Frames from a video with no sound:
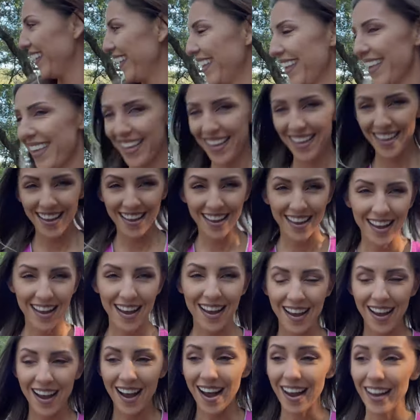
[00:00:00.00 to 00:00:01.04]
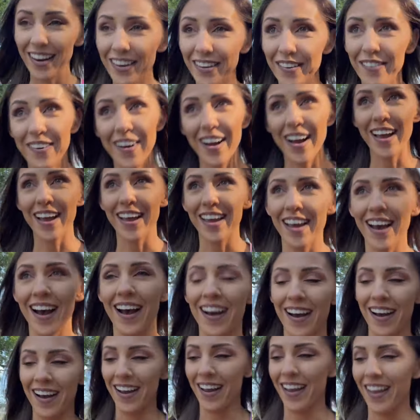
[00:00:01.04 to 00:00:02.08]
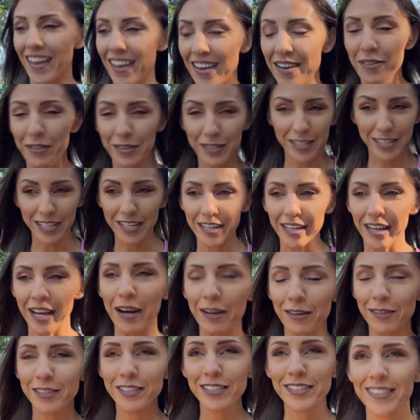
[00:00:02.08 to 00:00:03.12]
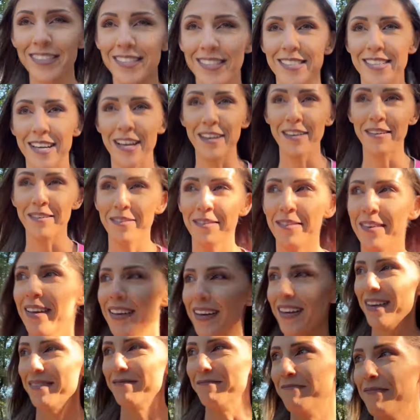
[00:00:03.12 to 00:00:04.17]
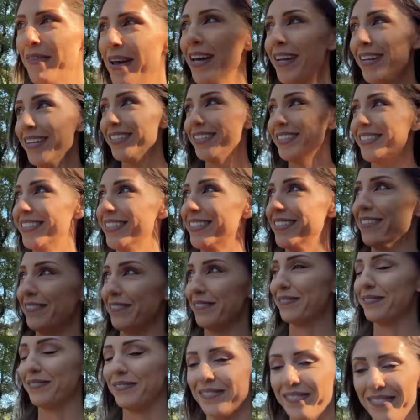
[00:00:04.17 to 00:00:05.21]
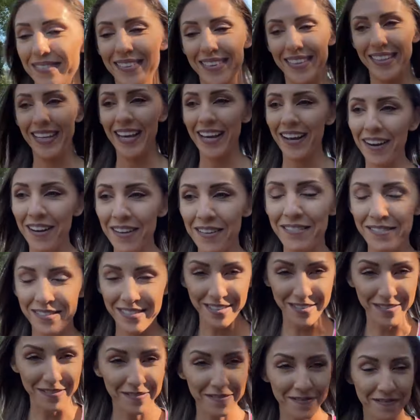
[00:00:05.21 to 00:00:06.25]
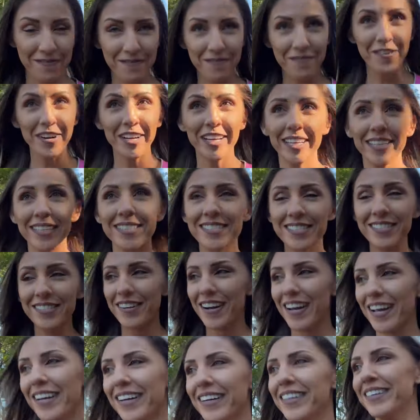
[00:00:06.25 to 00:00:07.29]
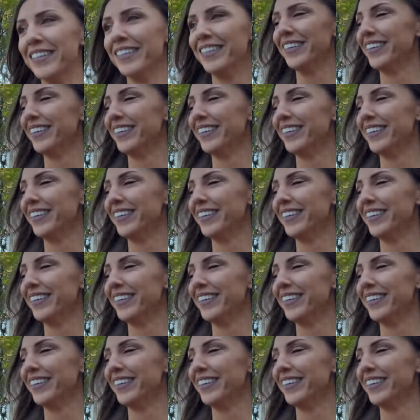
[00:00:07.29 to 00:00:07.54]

on. I know why I was seeing houses, because I managed to get off the freaking trail.